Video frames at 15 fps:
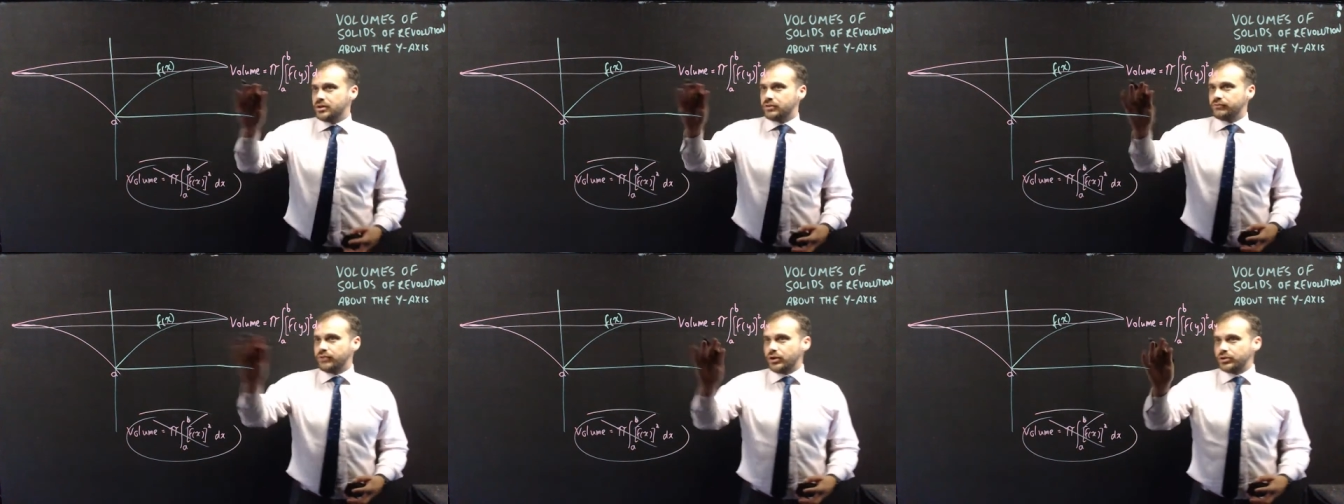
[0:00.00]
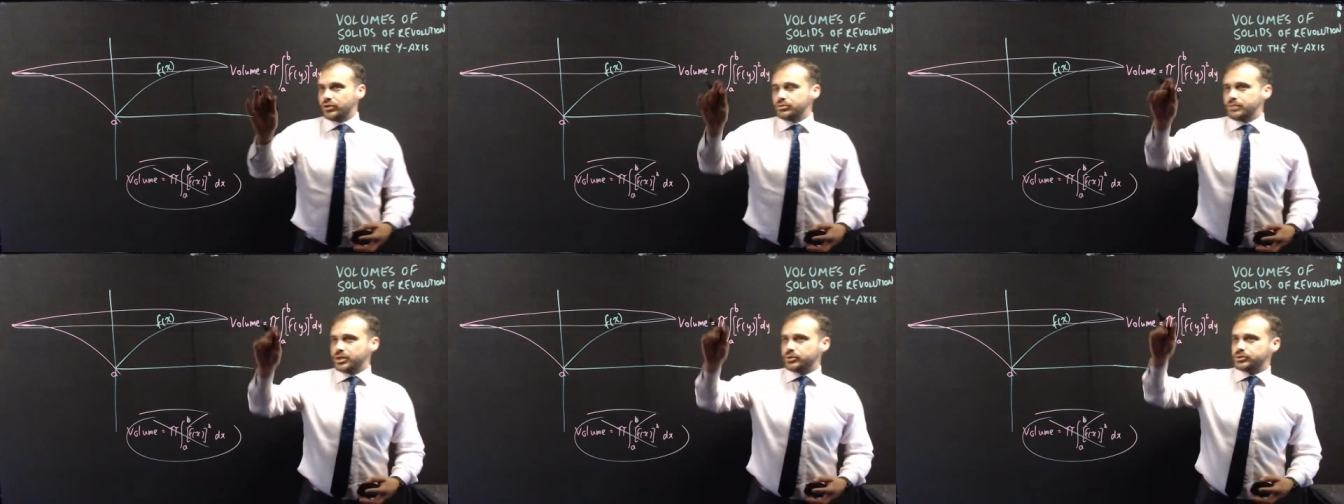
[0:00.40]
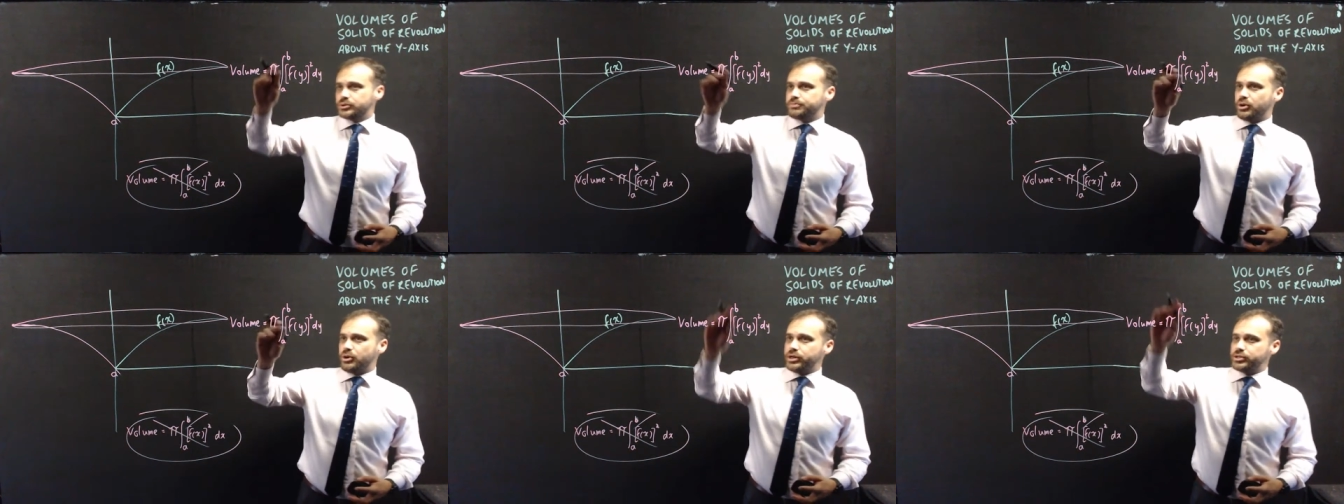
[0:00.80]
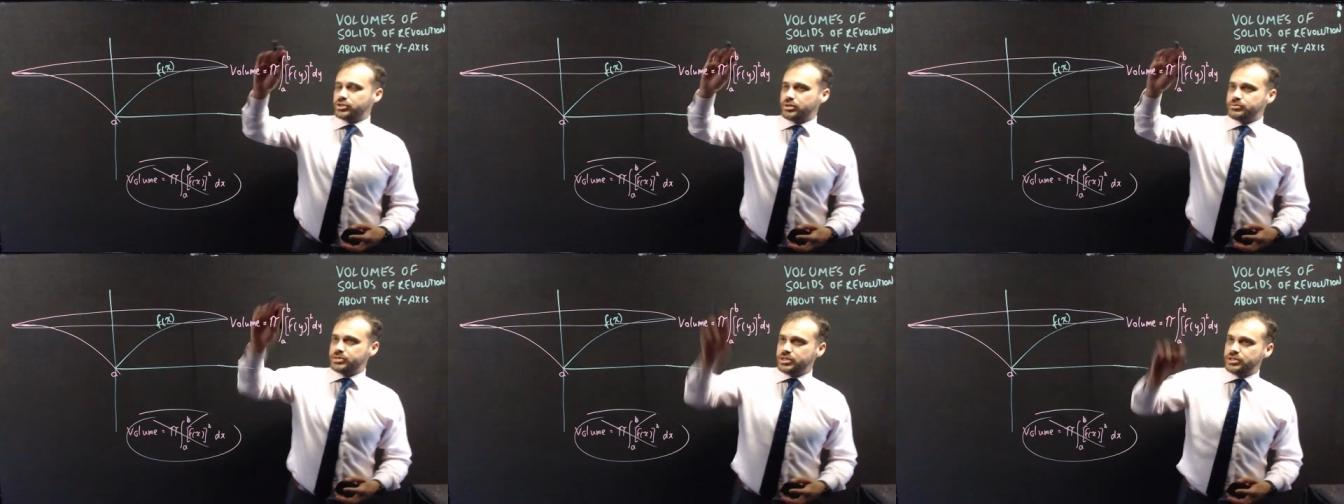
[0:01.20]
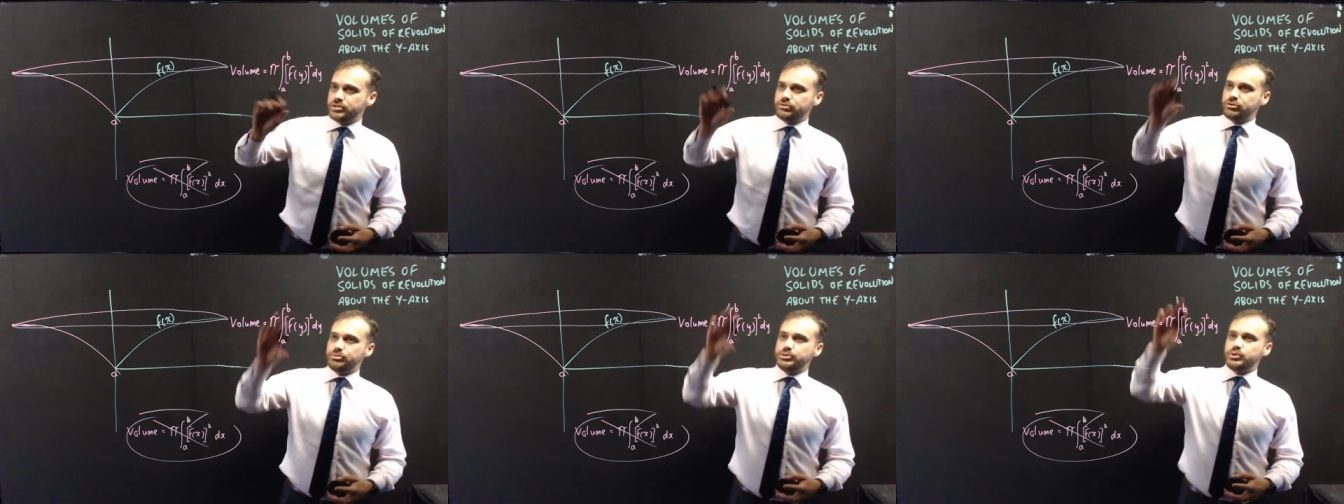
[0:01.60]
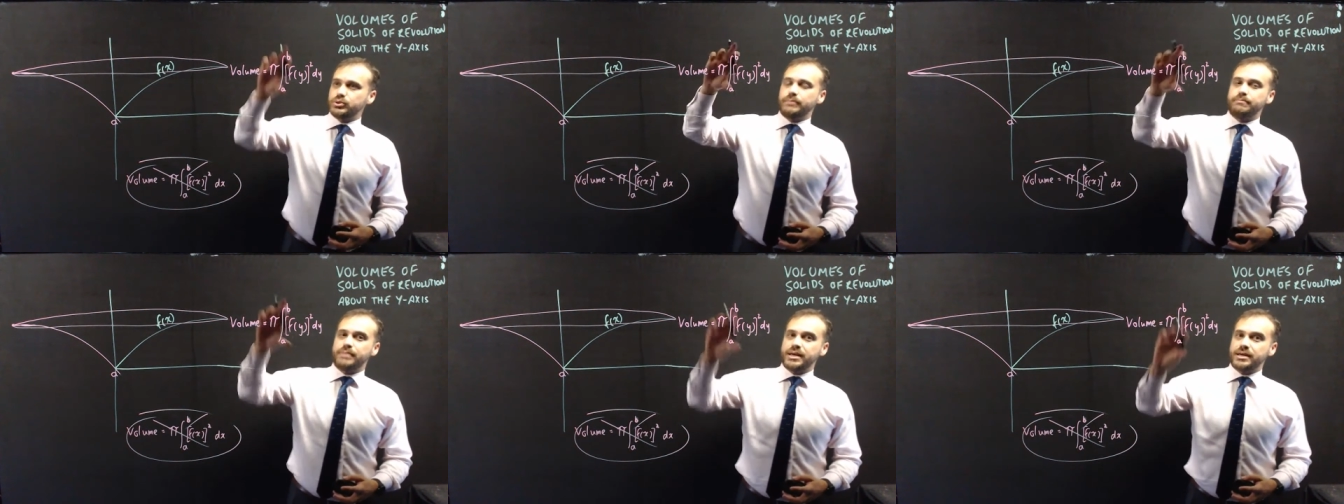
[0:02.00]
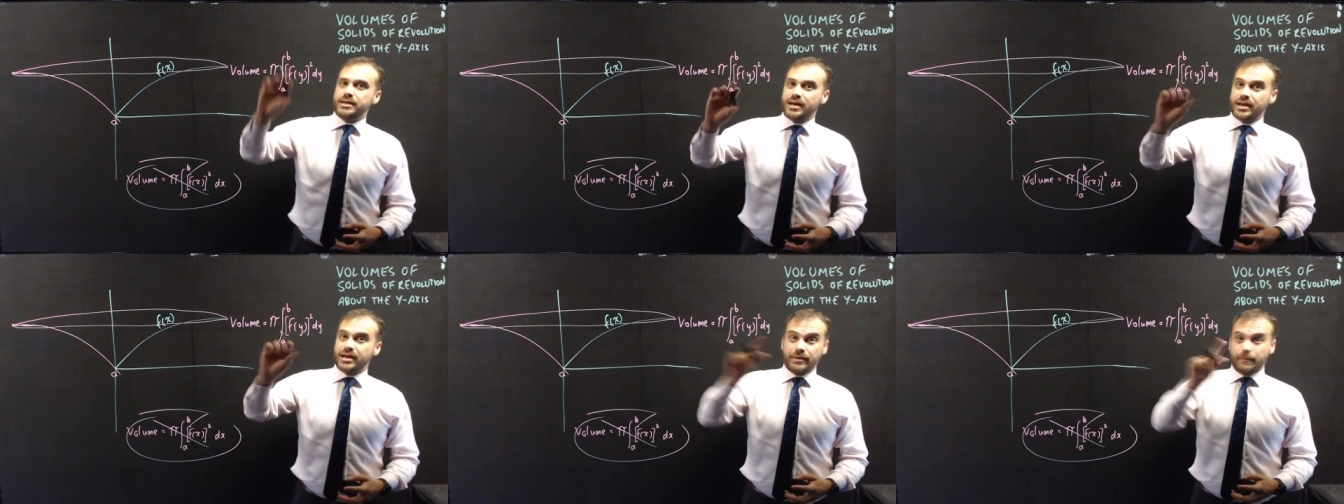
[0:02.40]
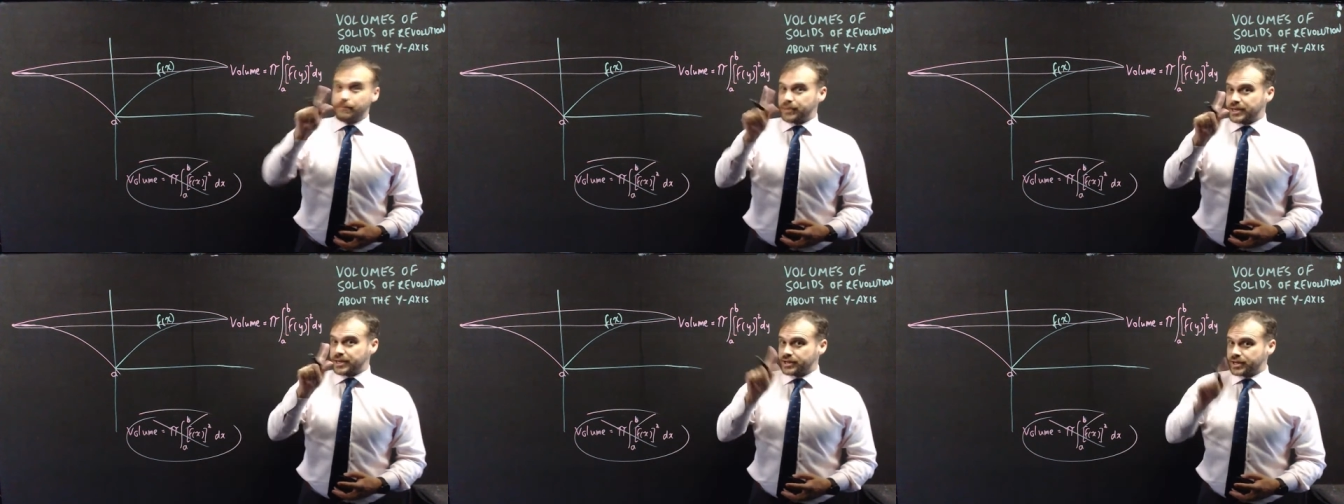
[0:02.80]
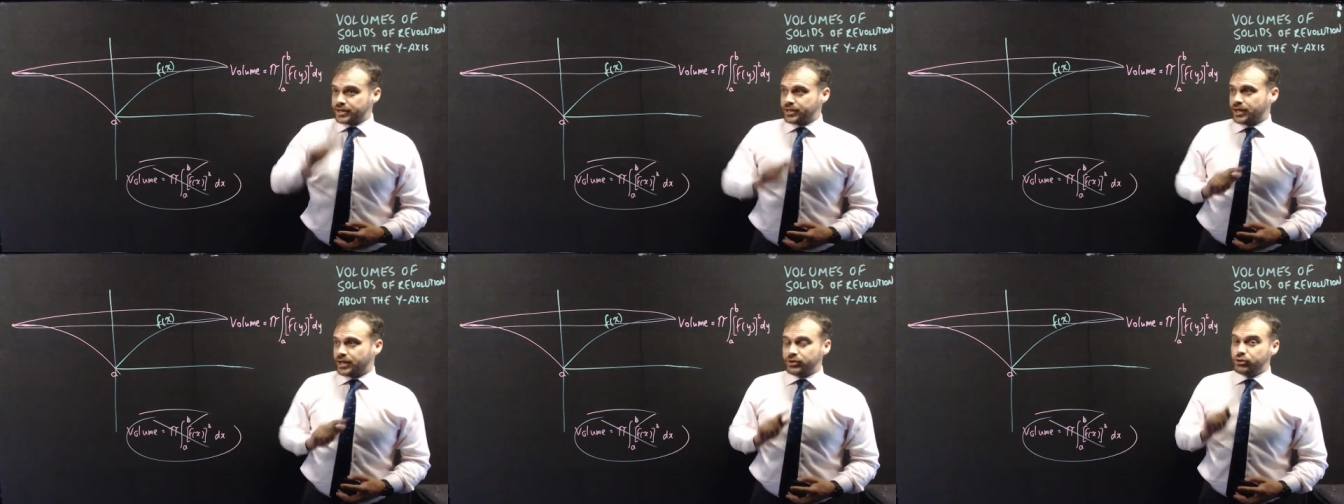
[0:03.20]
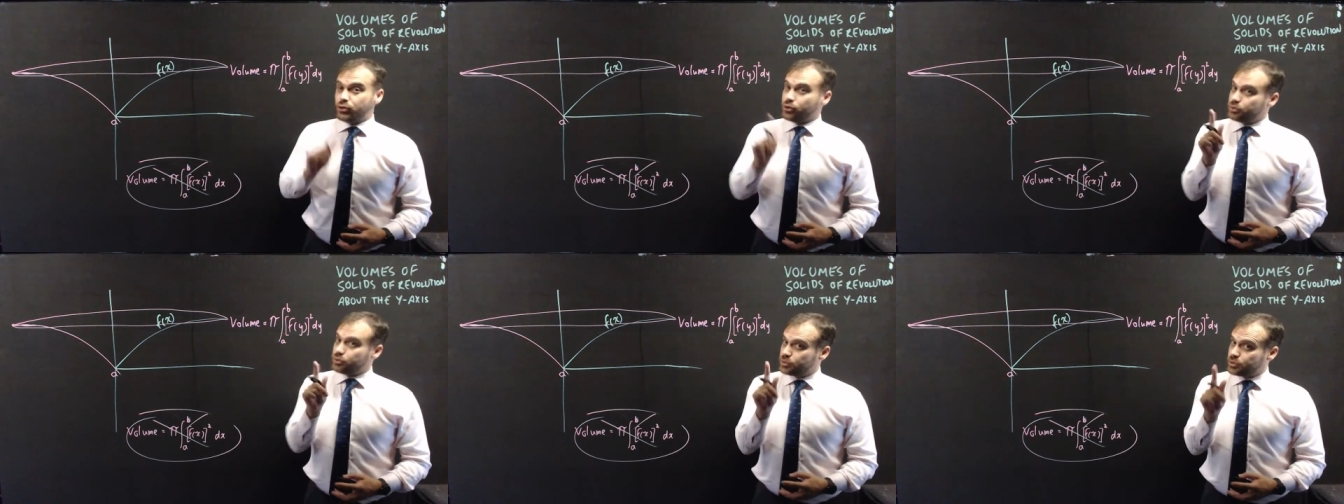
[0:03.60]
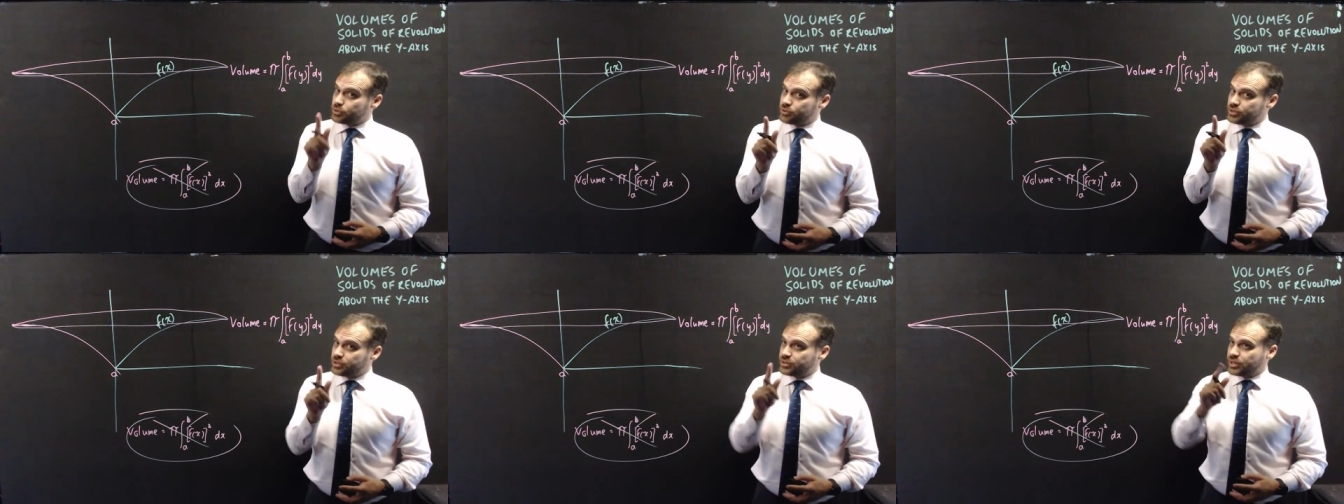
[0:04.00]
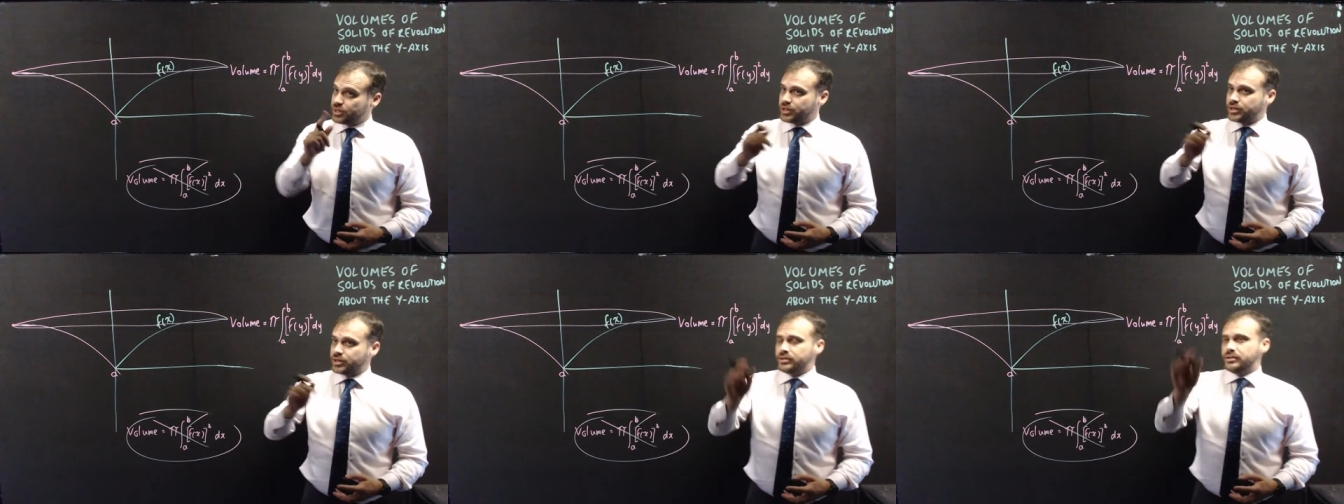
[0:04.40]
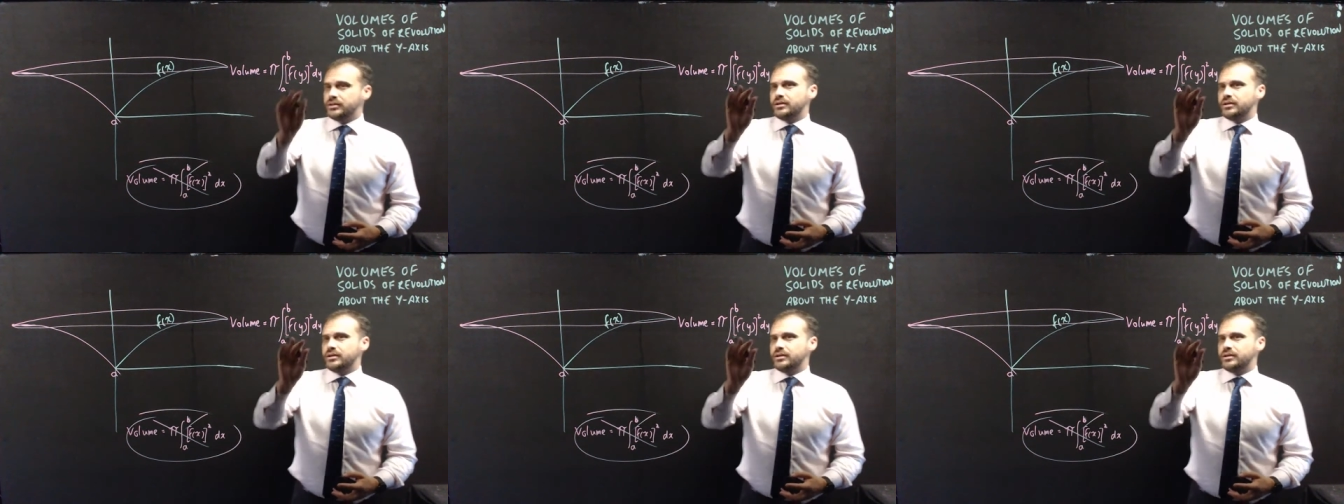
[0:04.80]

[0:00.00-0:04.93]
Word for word: Volume equals pi times the integral between b and a. b and a are not what you think they are.